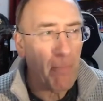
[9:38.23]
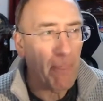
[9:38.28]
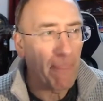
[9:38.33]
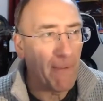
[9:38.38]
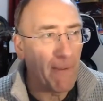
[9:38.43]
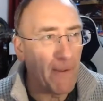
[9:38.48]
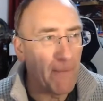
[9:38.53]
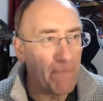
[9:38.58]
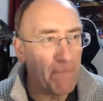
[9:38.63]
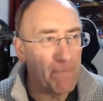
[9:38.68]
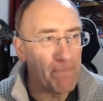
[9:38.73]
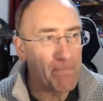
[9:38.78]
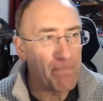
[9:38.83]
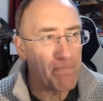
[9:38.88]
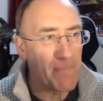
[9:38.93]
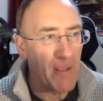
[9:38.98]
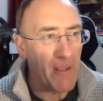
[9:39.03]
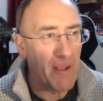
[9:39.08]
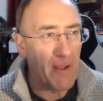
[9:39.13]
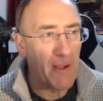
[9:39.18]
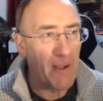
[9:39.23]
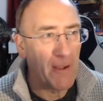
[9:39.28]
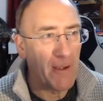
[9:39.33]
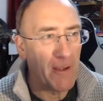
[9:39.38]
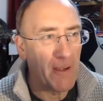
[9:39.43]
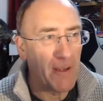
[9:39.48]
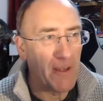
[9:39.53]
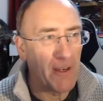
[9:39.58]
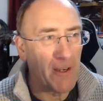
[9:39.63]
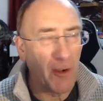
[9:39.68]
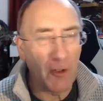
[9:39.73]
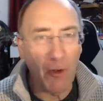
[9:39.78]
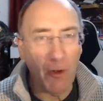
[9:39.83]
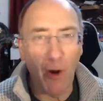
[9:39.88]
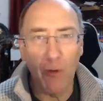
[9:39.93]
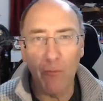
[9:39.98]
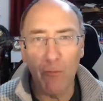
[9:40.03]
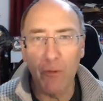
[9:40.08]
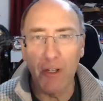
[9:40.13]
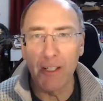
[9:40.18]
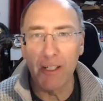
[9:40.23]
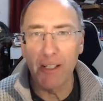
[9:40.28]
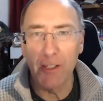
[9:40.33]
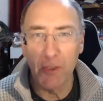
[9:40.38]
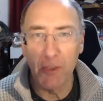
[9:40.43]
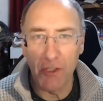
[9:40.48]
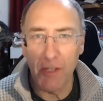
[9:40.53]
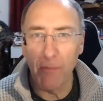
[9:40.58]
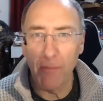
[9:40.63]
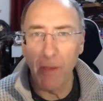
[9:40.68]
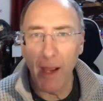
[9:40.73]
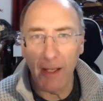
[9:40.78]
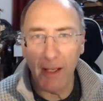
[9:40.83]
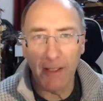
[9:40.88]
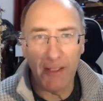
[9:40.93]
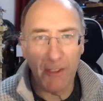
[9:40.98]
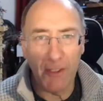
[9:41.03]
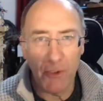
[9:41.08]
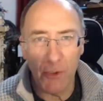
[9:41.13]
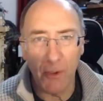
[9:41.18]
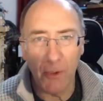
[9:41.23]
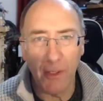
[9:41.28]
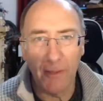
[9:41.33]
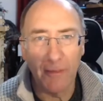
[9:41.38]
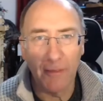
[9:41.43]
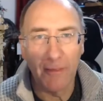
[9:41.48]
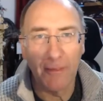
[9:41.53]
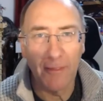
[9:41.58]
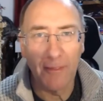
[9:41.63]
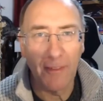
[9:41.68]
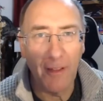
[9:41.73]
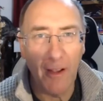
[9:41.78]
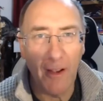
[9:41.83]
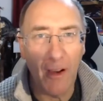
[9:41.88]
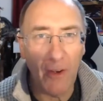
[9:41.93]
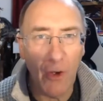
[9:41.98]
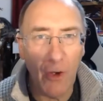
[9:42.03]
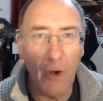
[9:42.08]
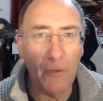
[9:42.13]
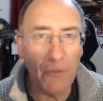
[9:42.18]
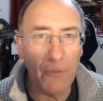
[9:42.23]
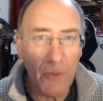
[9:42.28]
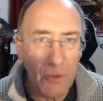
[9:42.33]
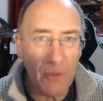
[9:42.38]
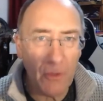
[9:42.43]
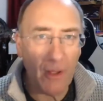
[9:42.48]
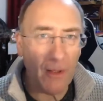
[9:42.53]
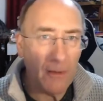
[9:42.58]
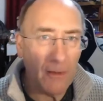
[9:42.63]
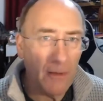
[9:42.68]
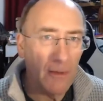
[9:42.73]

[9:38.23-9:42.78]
And I can't really sit back and enjoy it. I can't do that.